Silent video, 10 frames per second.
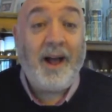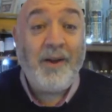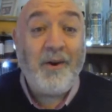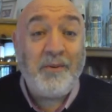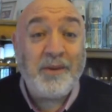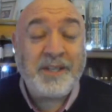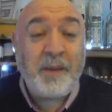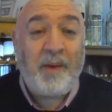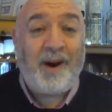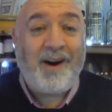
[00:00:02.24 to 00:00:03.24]
Hello,
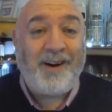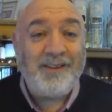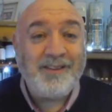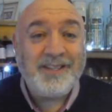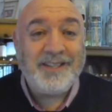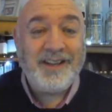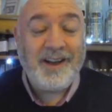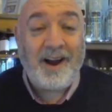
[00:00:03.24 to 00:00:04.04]
Whisky Pals.